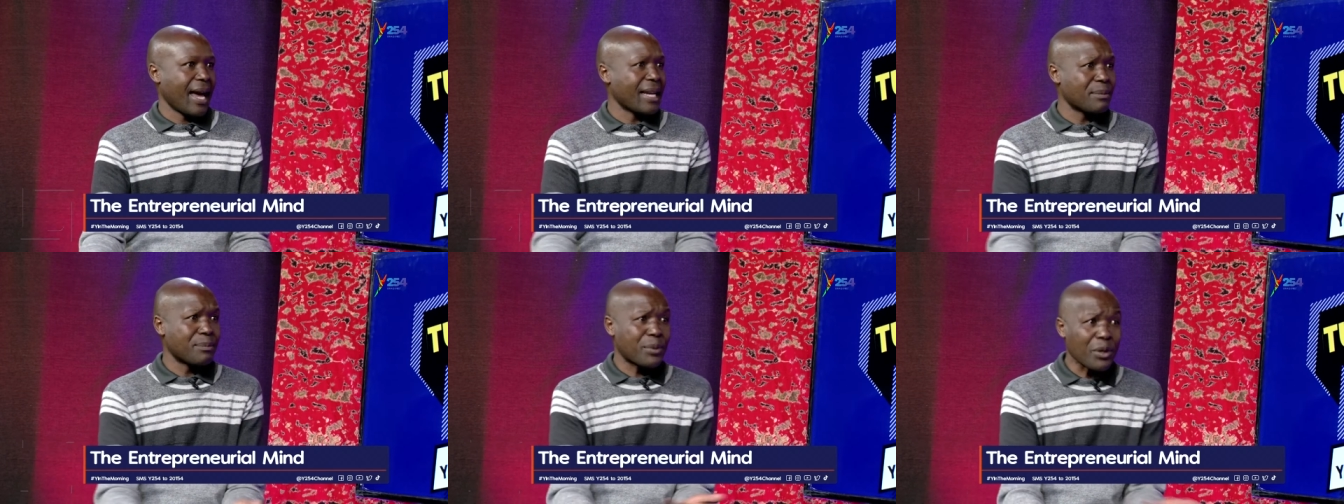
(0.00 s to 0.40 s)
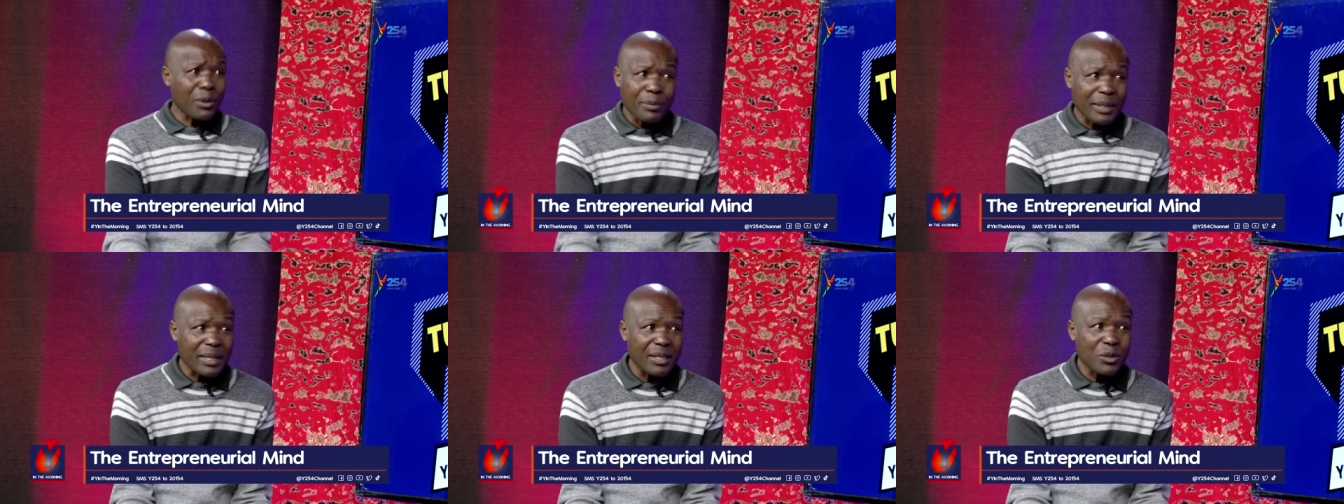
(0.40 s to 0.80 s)
And
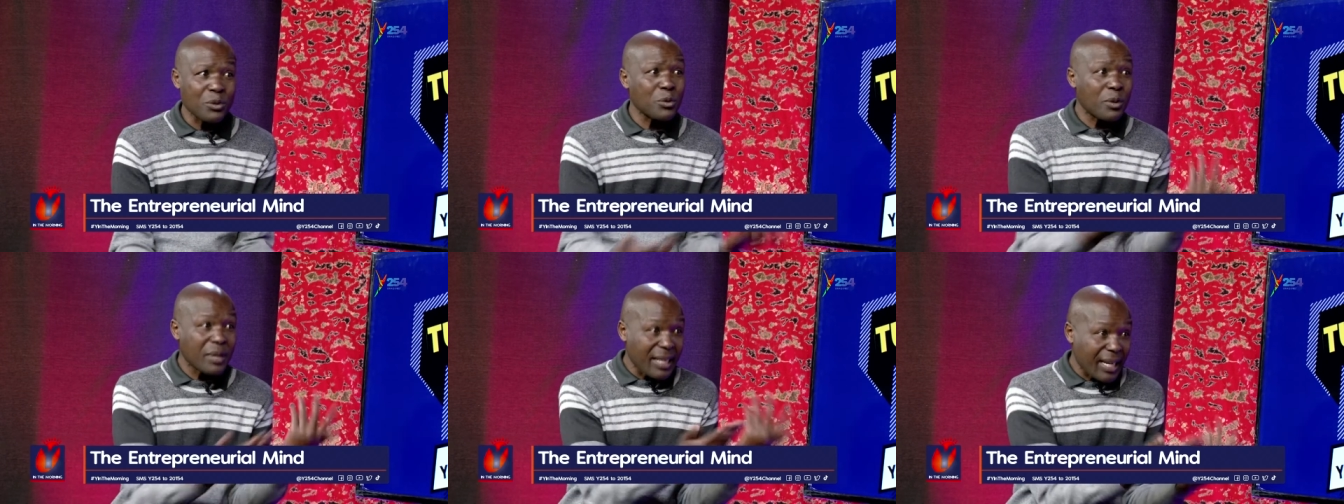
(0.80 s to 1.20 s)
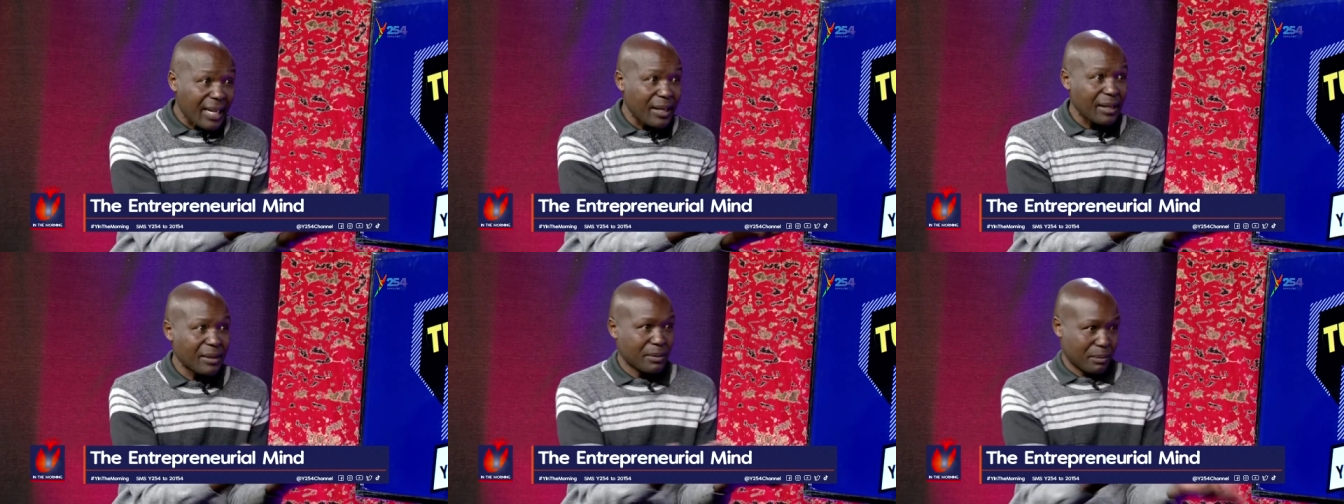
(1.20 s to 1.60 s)
probably you
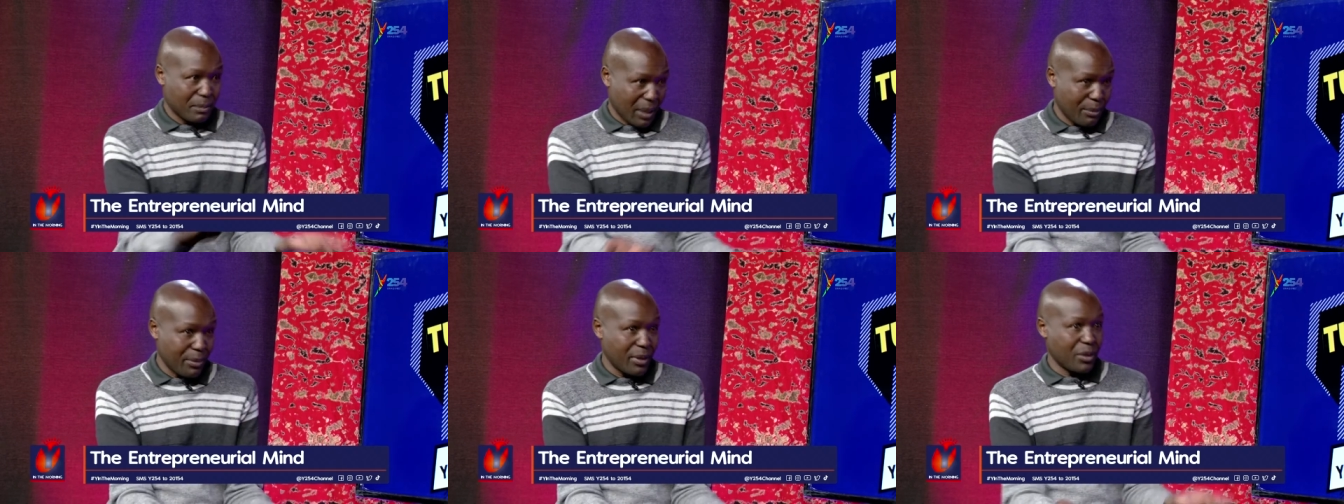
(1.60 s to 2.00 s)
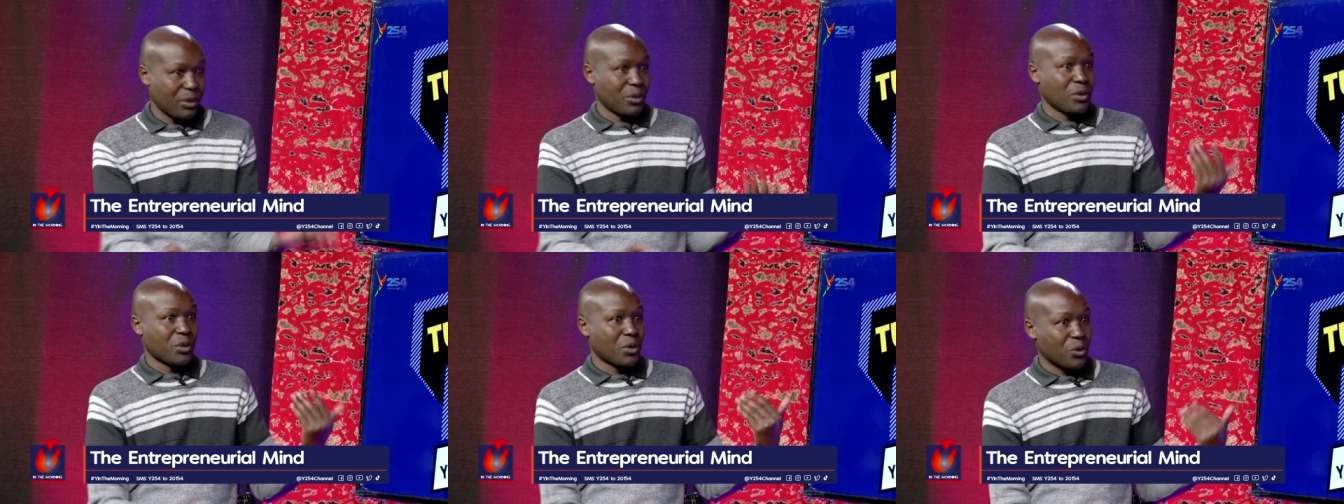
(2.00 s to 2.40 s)
think, maybe
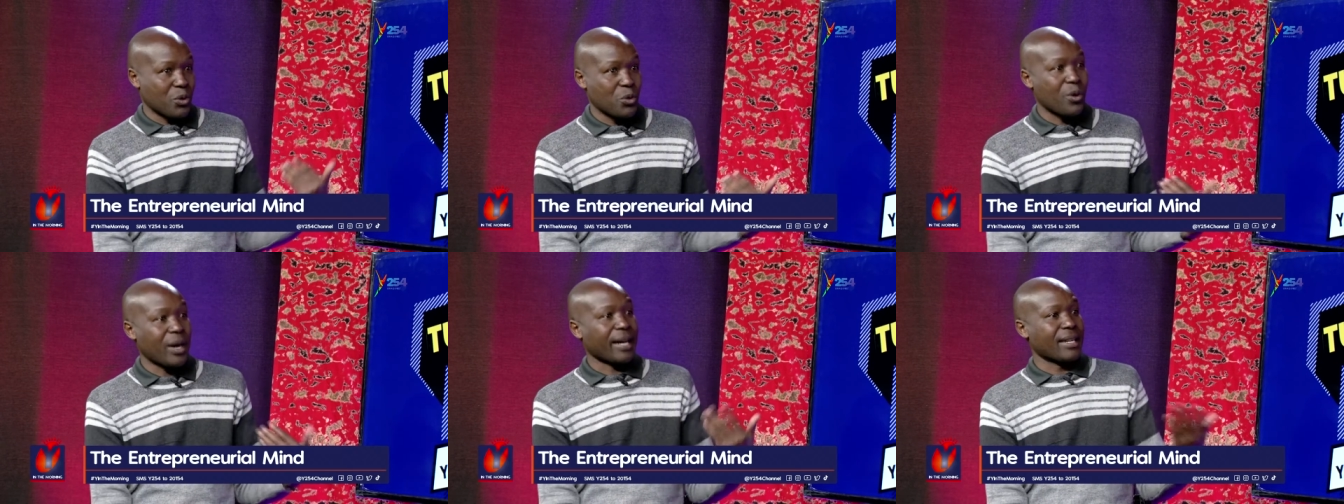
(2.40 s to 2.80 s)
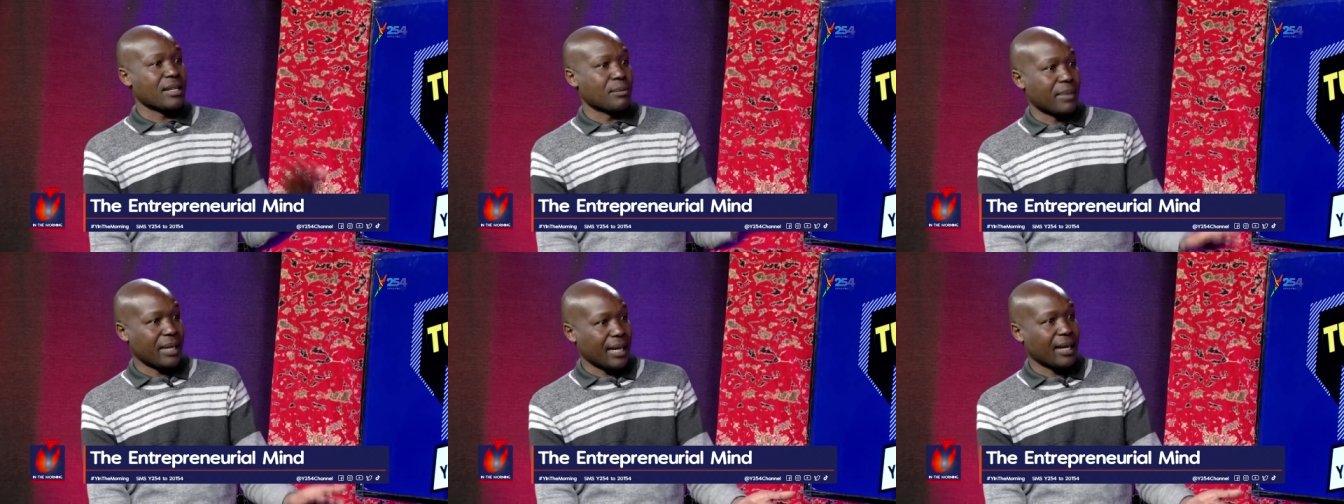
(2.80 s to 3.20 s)
you work in
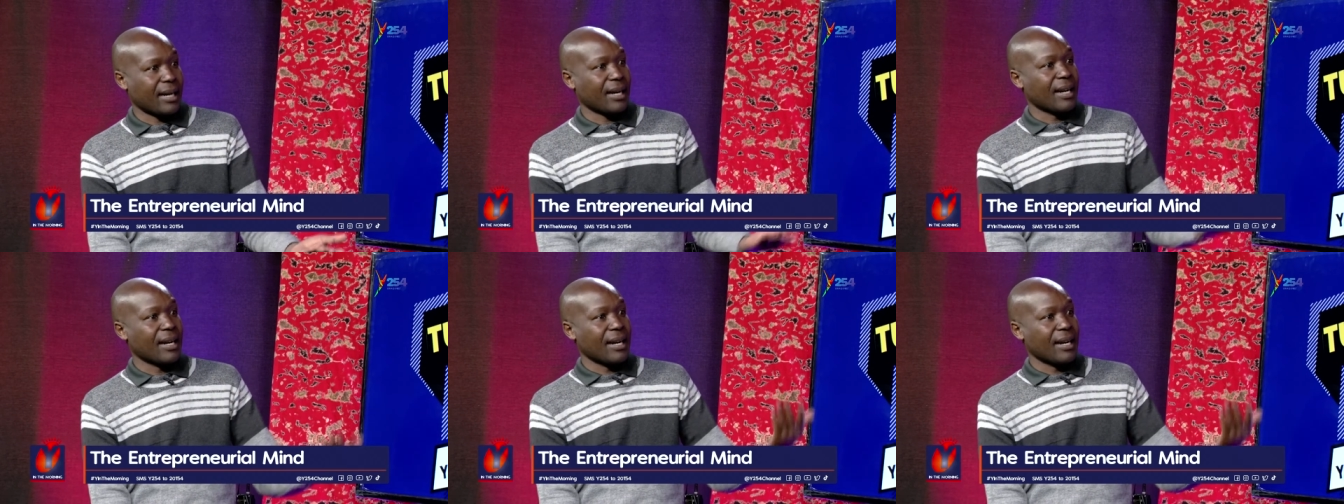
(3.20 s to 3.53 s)
a bank